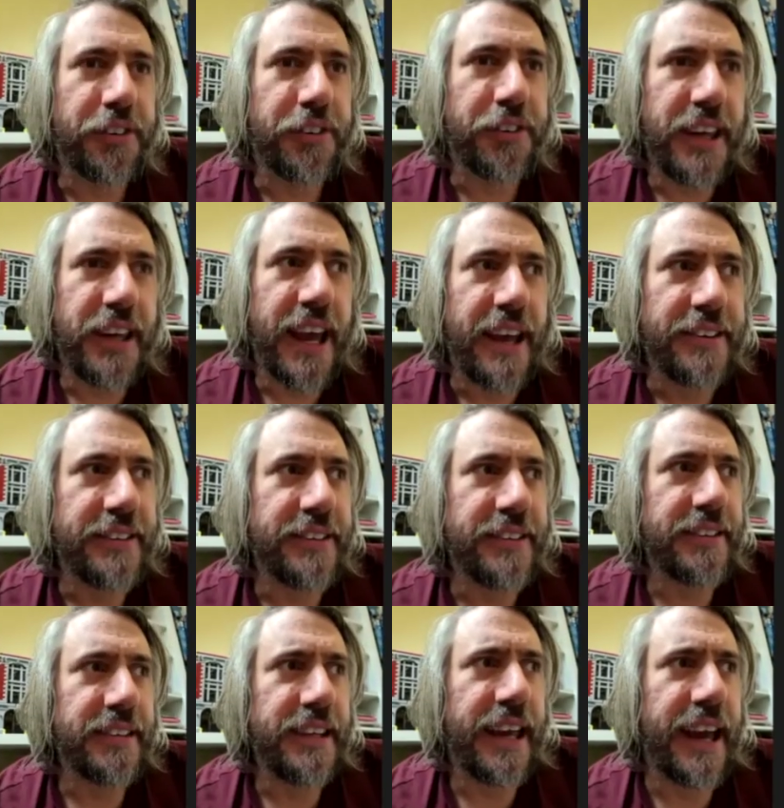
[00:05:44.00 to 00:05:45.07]
yes.
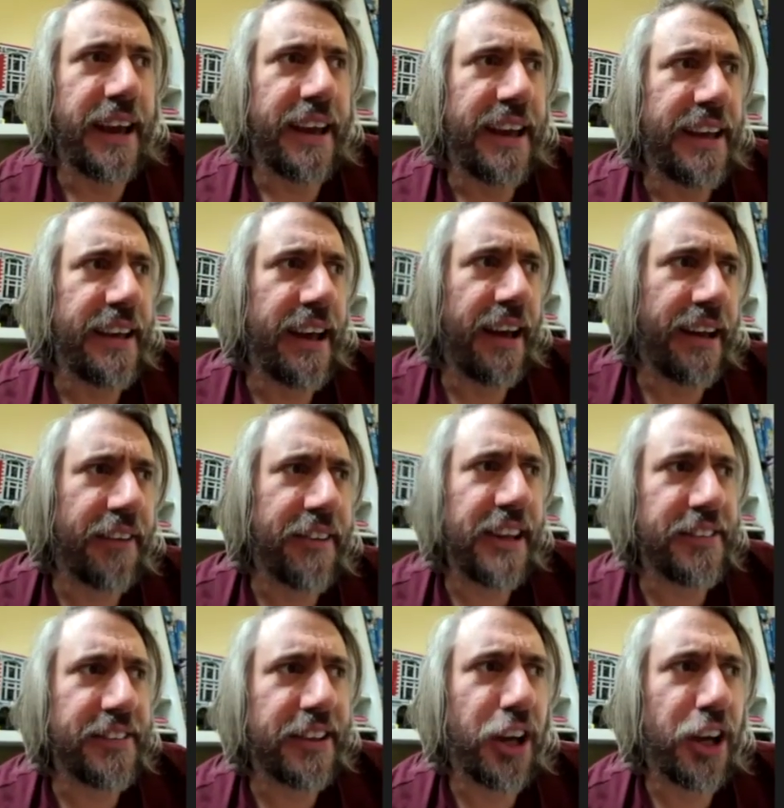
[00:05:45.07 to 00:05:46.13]
Yeah. I think
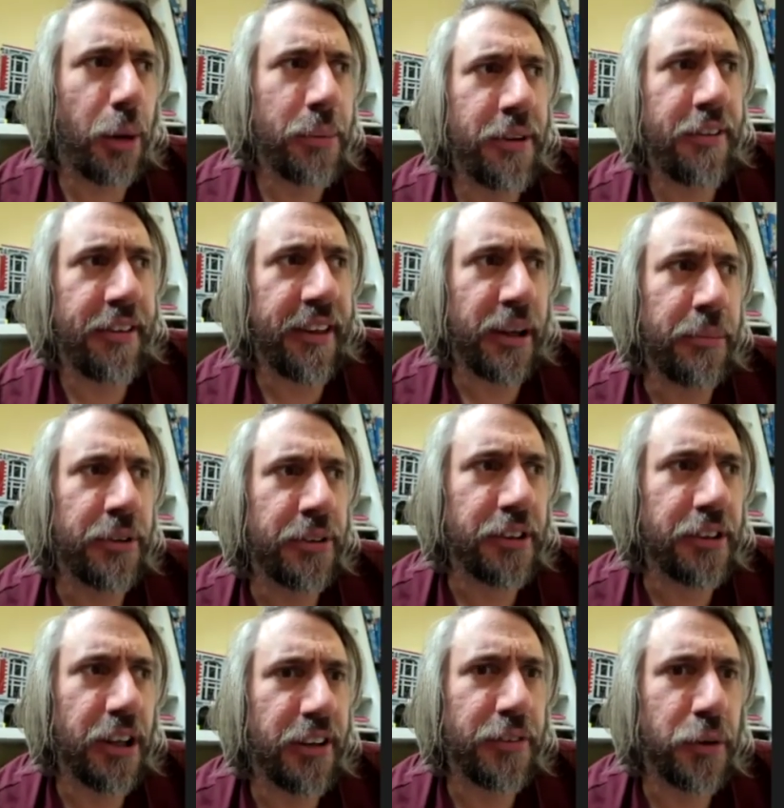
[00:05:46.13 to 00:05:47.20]
it's a common thing amongst
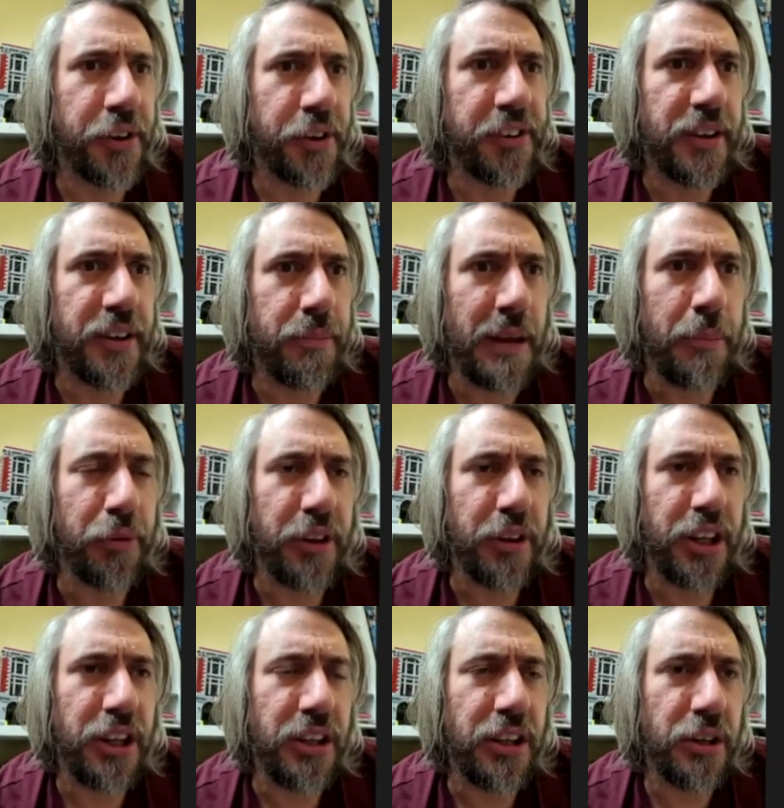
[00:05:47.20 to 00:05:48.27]
a lot of autistic people that
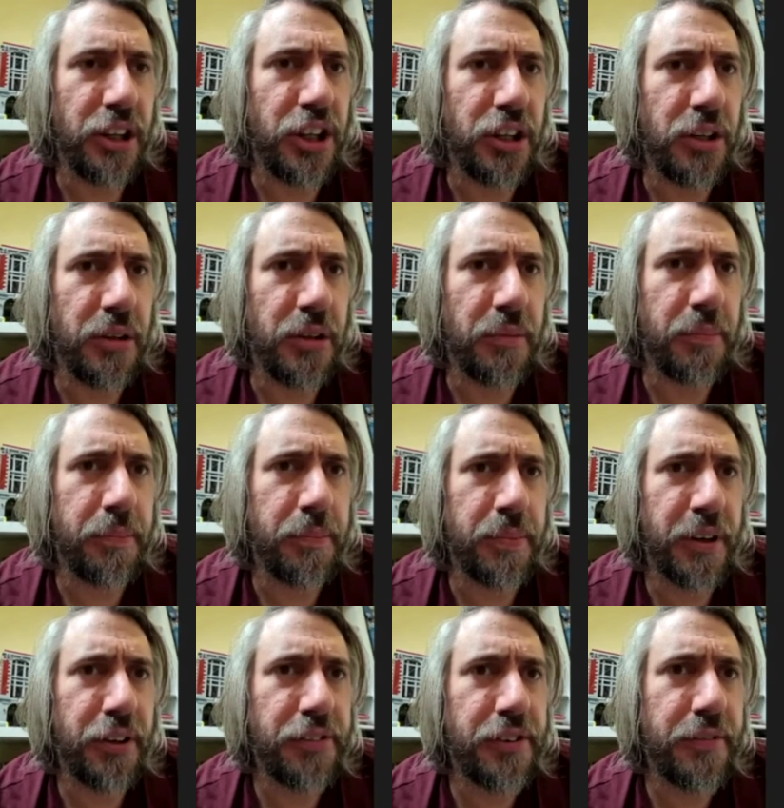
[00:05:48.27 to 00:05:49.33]
you, you
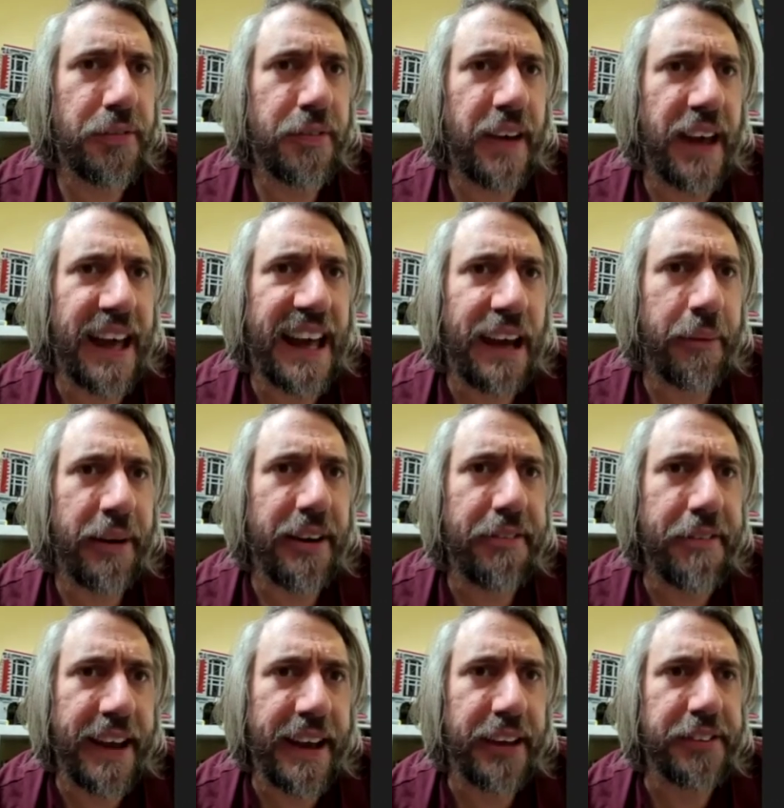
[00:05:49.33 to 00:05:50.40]
because of how it
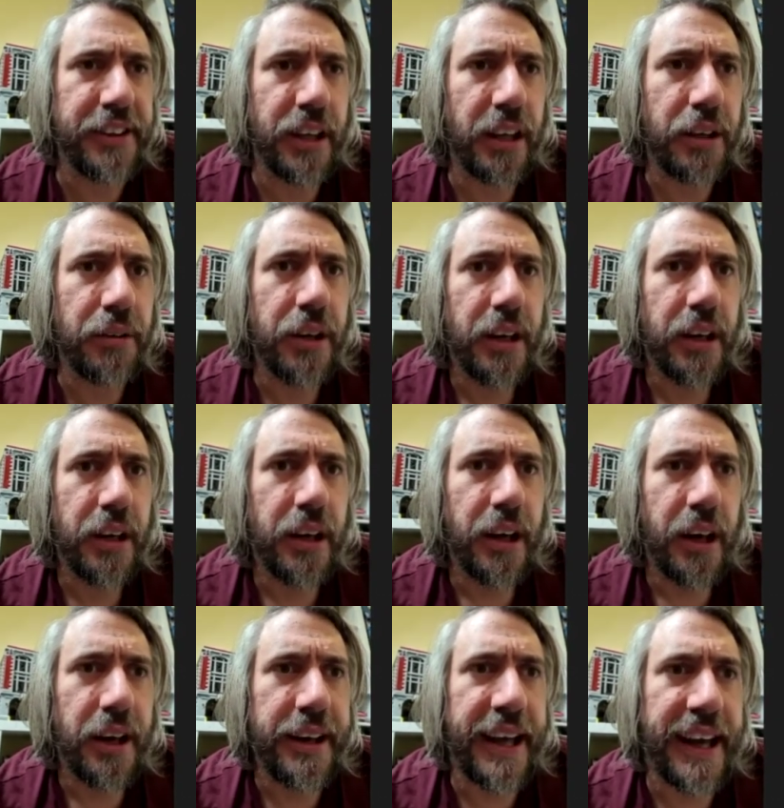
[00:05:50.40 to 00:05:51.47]
affects you
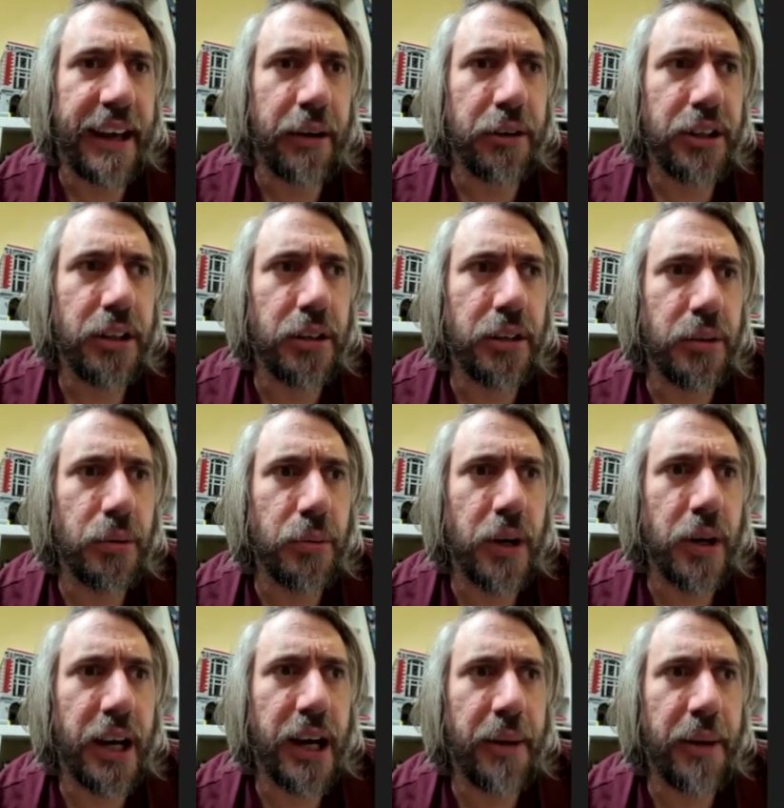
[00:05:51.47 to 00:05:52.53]
and how you,
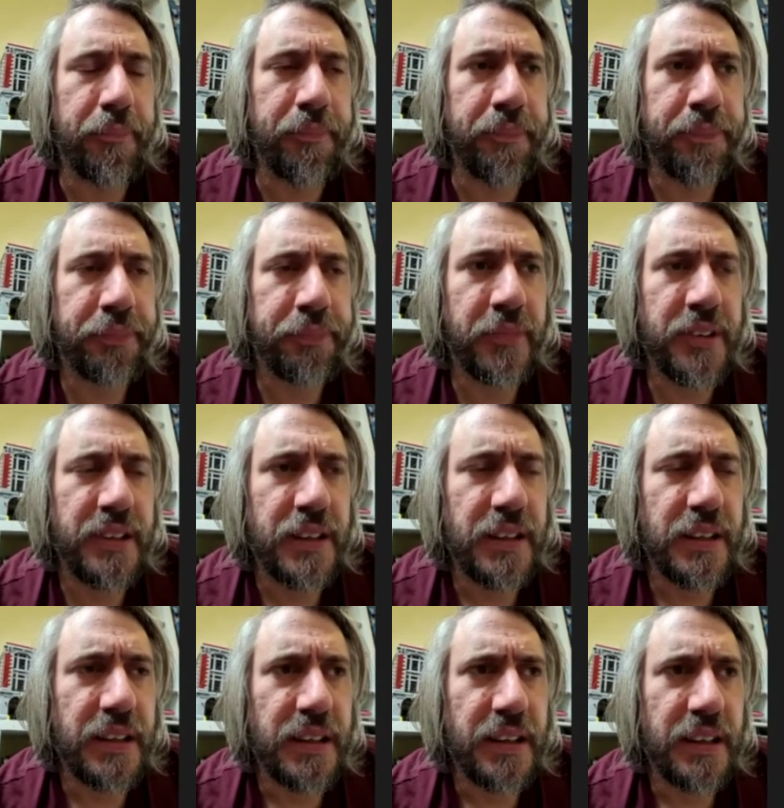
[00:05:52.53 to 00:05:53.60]
um,
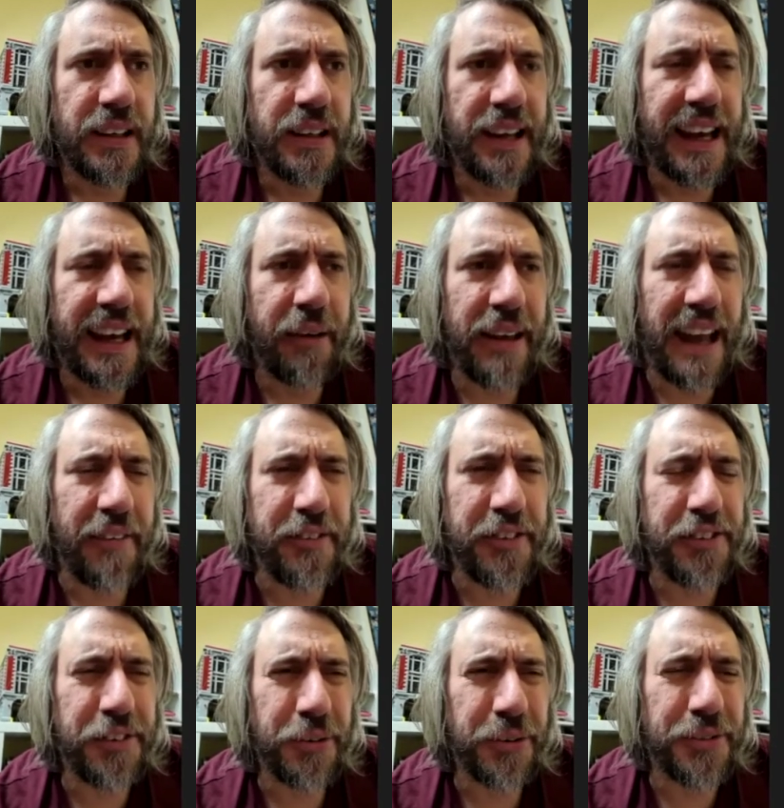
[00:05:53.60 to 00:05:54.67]
how you have to
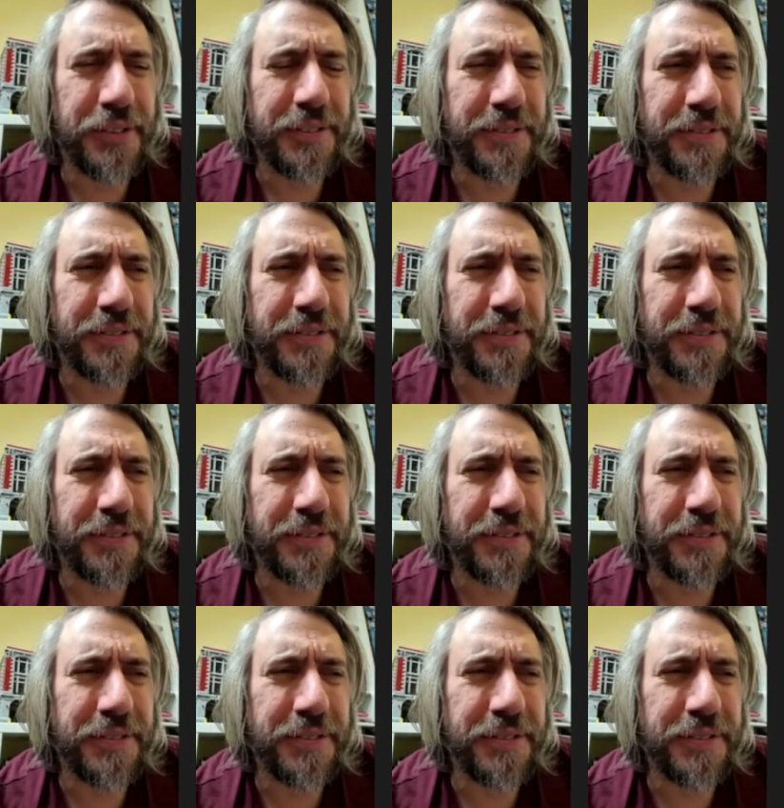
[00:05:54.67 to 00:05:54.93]
sort of